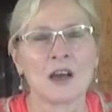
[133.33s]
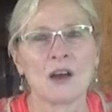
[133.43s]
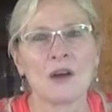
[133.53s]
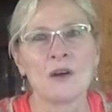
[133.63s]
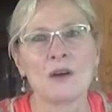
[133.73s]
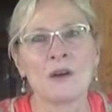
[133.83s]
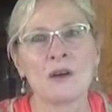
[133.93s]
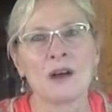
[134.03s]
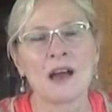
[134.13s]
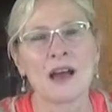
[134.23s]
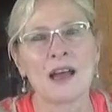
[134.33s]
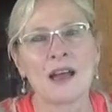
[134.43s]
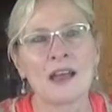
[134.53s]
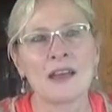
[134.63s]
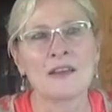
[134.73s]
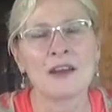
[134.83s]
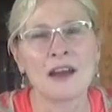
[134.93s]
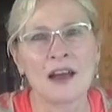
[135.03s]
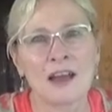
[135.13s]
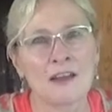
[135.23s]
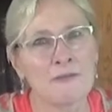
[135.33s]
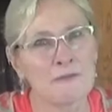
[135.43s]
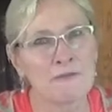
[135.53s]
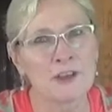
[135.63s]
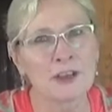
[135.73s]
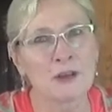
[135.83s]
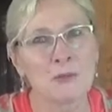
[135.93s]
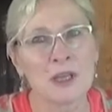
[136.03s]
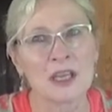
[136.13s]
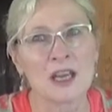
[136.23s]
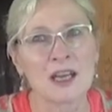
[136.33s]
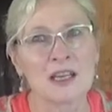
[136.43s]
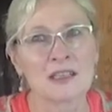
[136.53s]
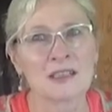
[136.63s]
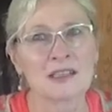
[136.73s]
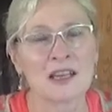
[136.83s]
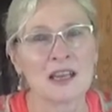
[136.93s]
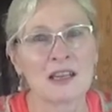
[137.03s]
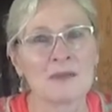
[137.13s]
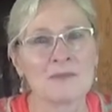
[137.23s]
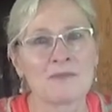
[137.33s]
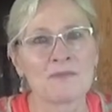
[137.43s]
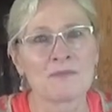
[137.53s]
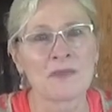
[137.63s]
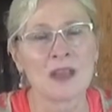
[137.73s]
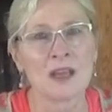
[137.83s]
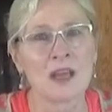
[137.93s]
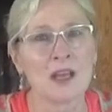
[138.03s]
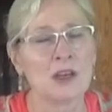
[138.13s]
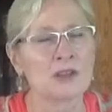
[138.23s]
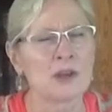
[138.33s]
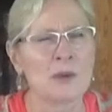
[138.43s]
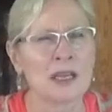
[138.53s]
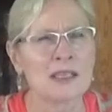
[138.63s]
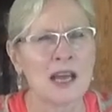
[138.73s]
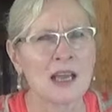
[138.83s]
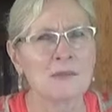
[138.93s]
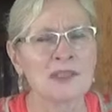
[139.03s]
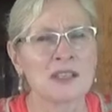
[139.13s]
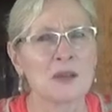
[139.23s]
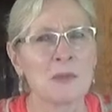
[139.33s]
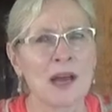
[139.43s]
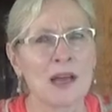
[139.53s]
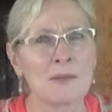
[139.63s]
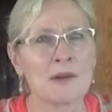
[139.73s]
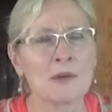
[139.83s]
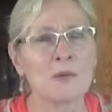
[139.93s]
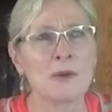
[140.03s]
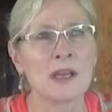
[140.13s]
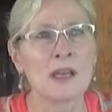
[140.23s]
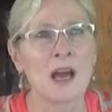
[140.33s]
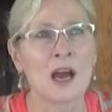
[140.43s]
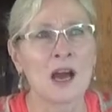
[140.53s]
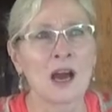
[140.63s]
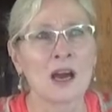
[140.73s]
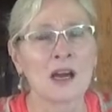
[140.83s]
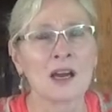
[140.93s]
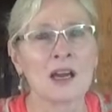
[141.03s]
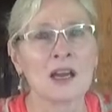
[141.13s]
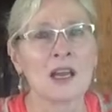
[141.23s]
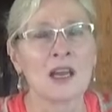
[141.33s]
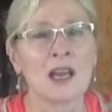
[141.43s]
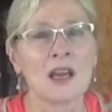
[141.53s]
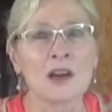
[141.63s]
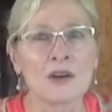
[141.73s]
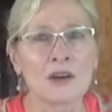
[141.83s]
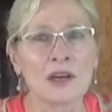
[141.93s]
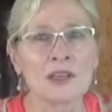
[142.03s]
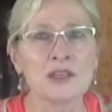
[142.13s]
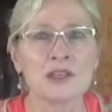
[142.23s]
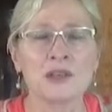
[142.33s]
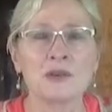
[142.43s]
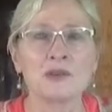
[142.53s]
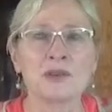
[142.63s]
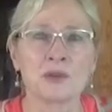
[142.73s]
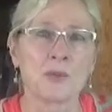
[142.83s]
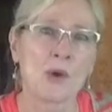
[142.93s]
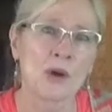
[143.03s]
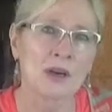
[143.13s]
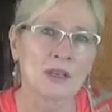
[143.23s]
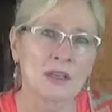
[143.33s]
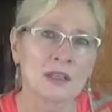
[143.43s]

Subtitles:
Oh, I feel because so many times in the Bible we are encouraged to support